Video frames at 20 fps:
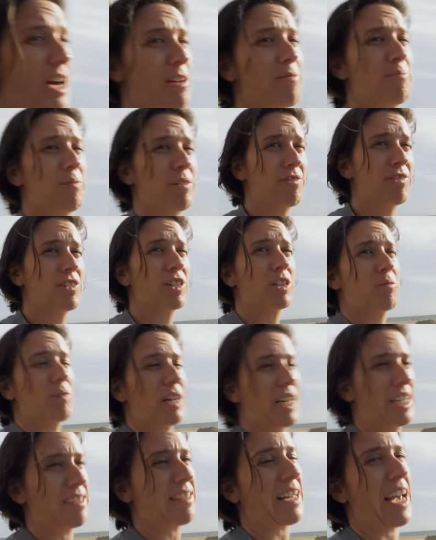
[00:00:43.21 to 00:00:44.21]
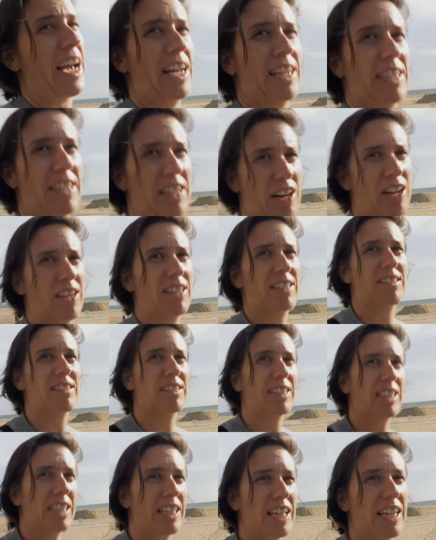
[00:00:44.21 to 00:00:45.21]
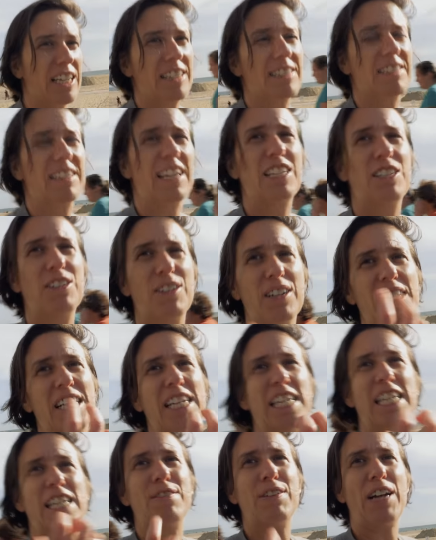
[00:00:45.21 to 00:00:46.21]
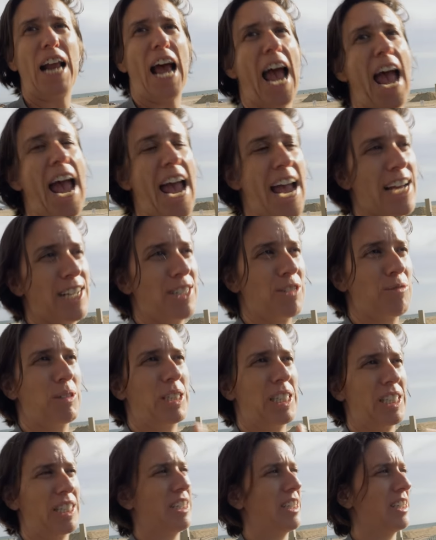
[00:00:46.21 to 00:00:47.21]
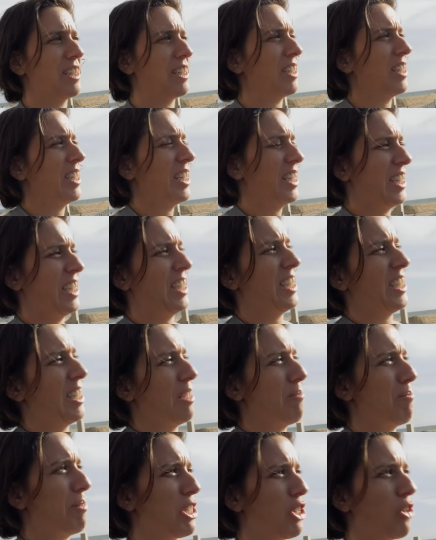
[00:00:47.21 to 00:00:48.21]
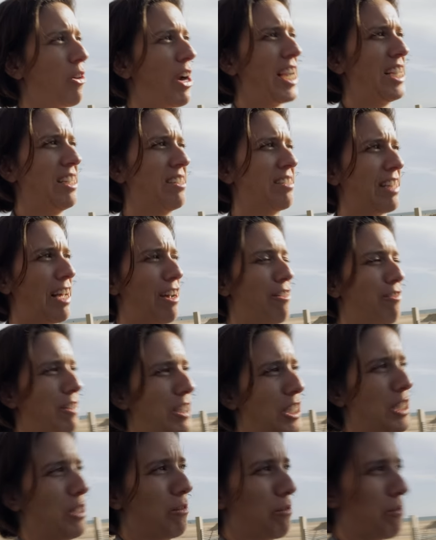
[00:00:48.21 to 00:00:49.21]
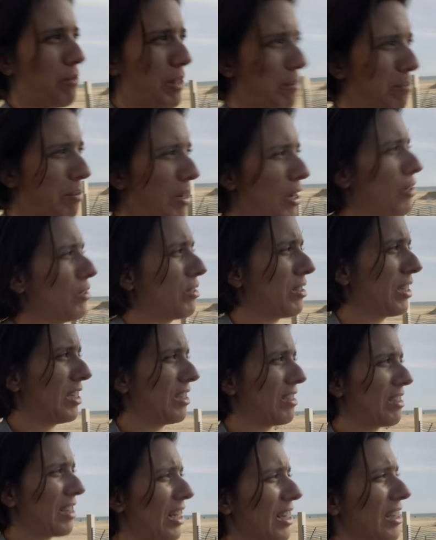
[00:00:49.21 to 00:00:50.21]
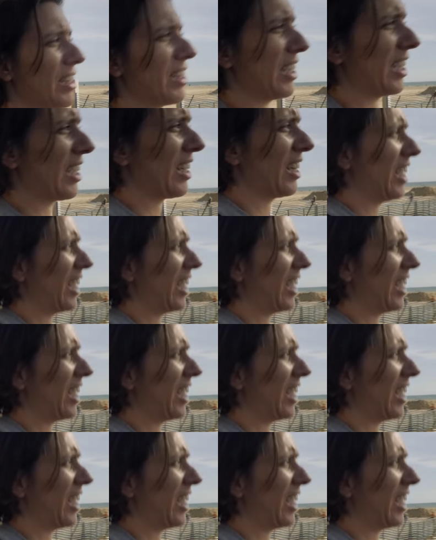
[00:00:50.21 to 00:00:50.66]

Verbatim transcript: I prefer when it's candid, honestly, like because then you even a hand will betray itself when you repose it or something.